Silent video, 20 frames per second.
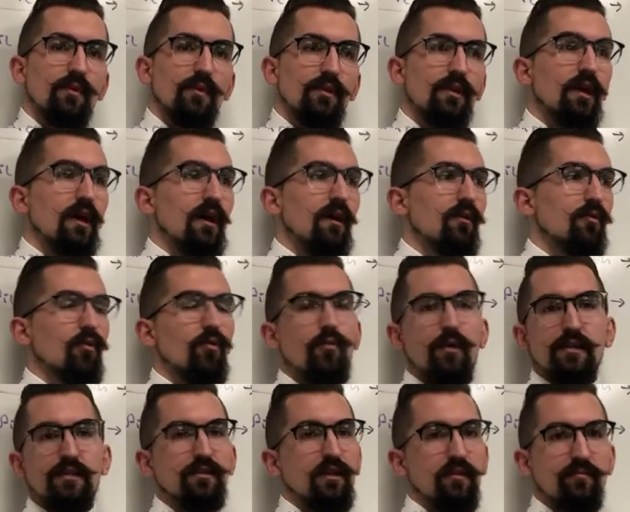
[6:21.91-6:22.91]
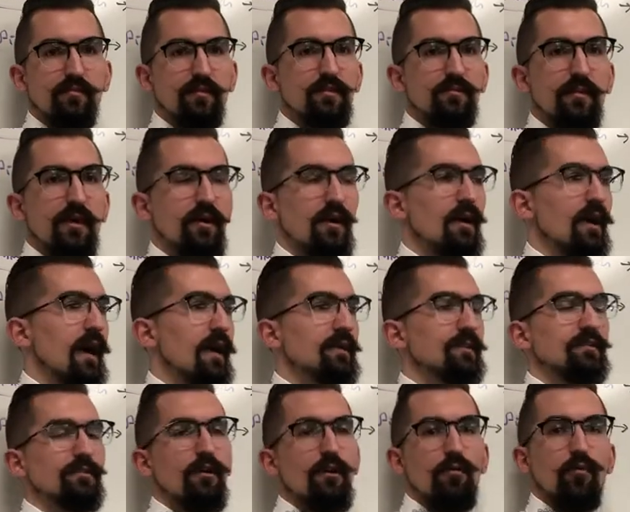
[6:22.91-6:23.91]
Yeah, or right to left. It doesn't matter. I could
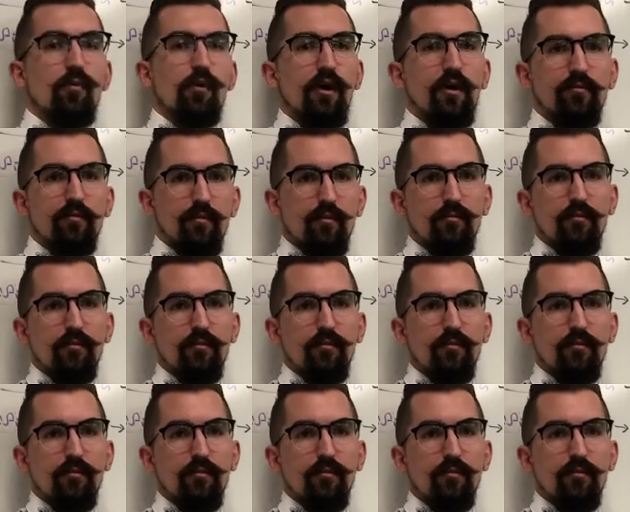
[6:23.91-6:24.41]
start wherever,